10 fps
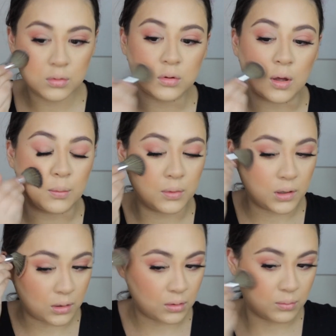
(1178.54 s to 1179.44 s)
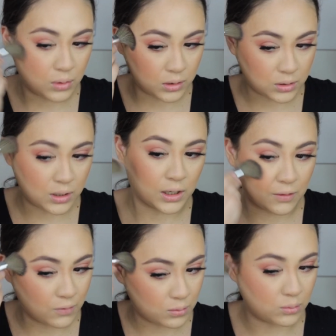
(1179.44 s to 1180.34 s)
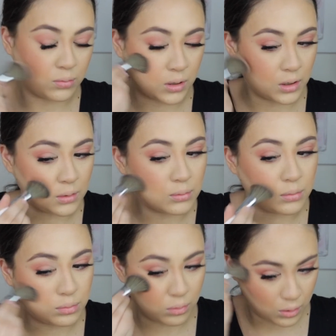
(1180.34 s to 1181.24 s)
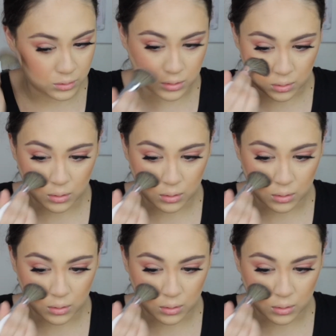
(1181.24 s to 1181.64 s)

I blend it like if I'm applying bronzer.